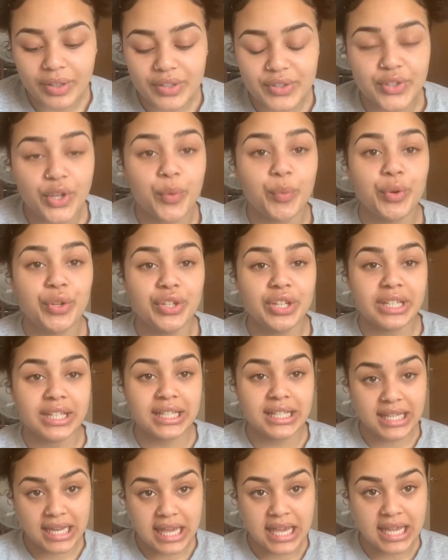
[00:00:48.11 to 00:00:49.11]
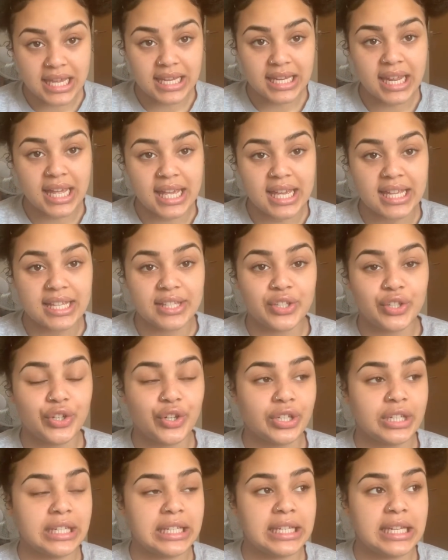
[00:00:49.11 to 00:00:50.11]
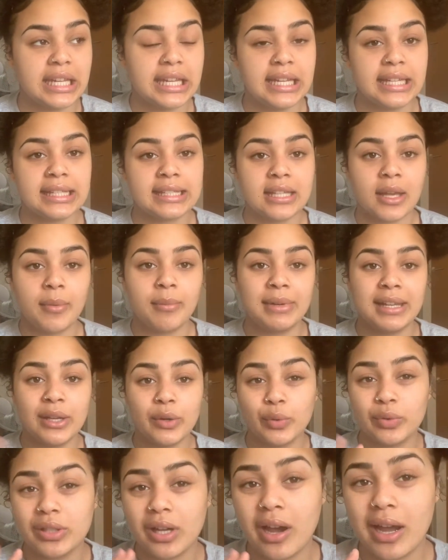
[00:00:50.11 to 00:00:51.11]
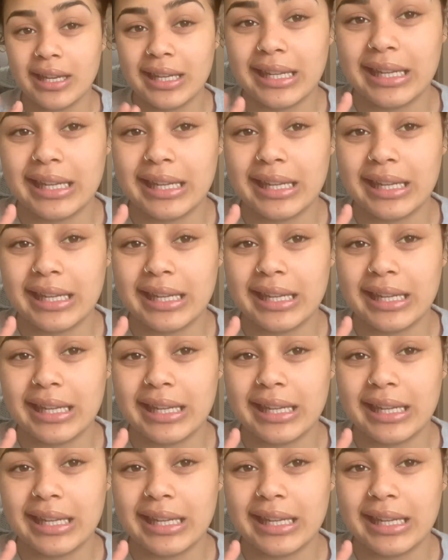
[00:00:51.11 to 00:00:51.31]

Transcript: So what you're going to need is you're going to need some little tiny